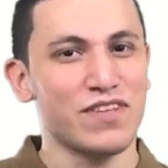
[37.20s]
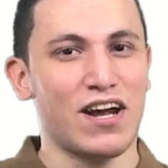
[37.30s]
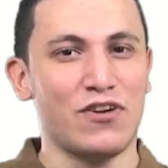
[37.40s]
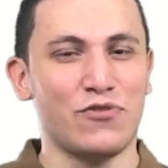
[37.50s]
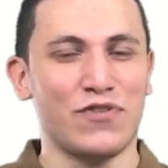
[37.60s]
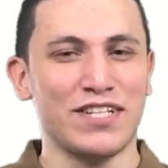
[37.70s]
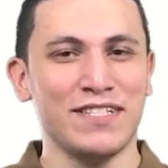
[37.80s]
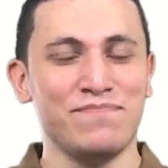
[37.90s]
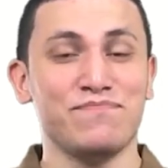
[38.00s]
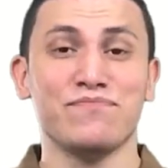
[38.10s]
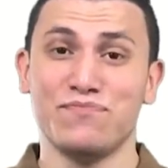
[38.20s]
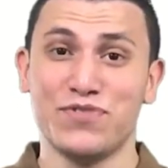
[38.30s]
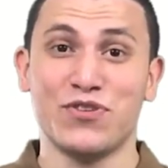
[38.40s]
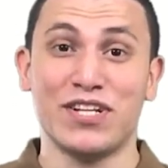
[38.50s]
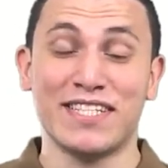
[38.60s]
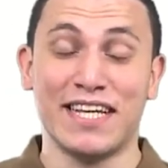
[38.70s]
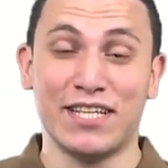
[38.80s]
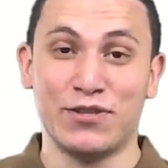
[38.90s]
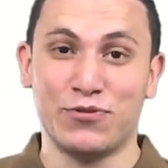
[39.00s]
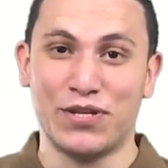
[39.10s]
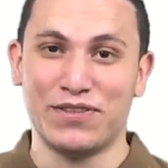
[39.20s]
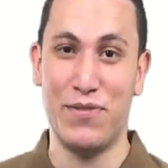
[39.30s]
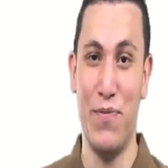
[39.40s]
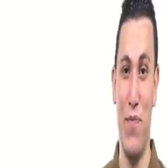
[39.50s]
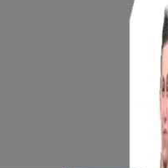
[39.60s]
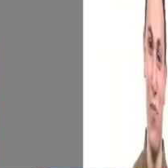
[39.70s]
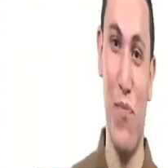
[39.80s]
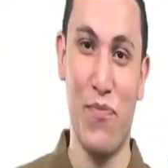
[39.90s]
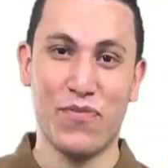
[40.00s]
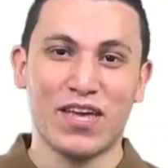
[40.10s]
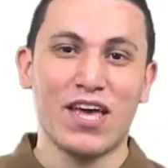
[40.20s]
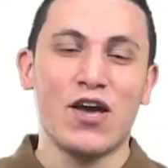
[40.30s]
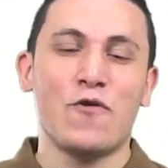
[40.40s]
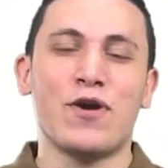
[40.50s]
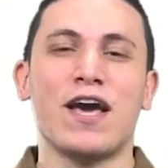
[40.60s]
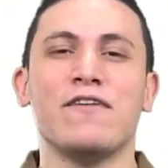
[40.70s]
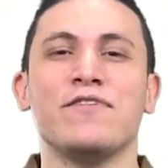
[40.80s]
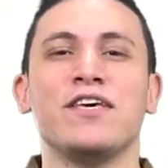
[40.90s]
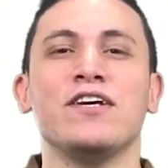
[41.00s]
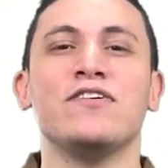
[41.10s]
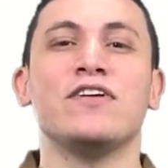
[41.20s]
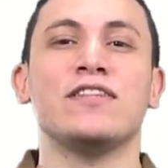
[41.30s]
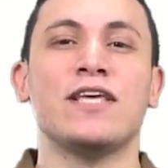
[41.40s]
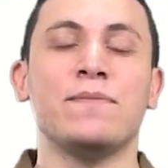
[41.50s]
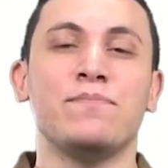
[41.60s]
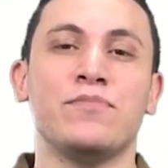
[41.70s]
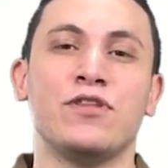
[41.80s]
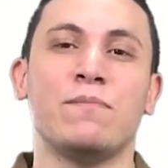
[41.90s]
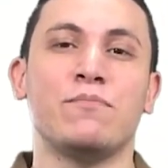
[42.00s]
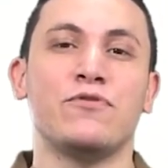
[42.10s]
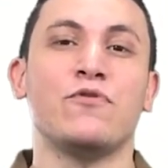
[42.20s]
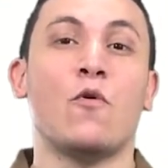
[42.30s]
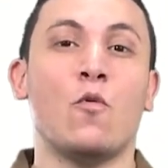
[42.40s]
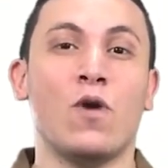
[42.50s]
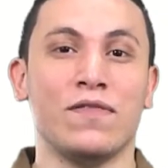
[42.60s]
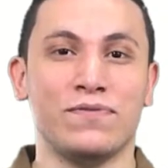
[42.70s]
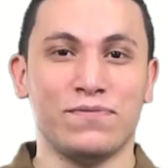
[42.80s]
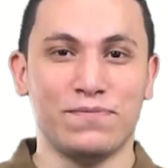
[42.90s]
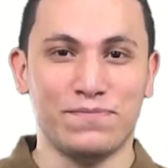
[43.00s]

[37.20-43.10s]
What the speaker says: Are you ready? So let's get into it. We have here tip number 1.